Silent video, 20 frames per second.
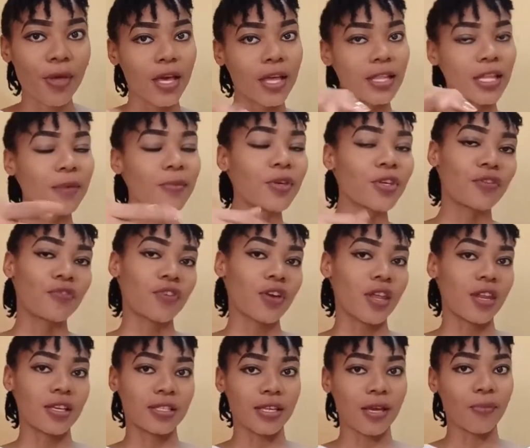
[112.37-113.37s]
Let me give you an
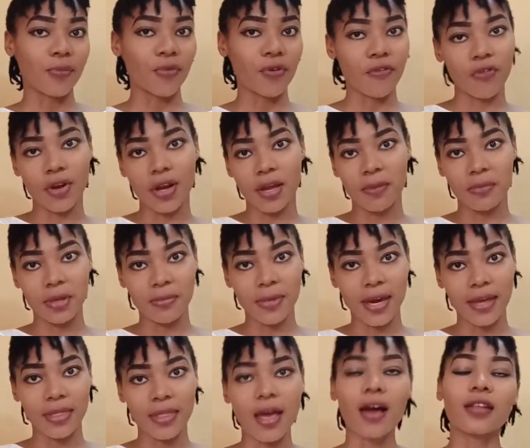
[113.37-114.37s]
example of what I mean by
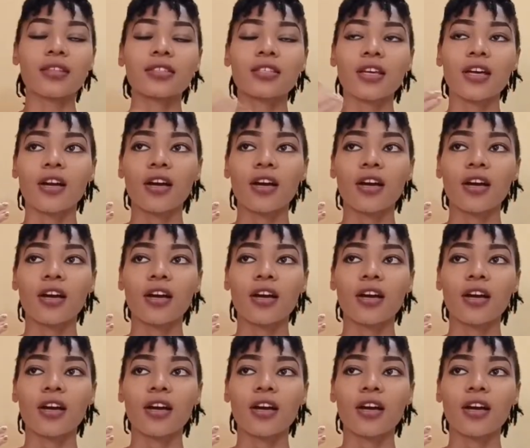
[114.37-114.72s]
that.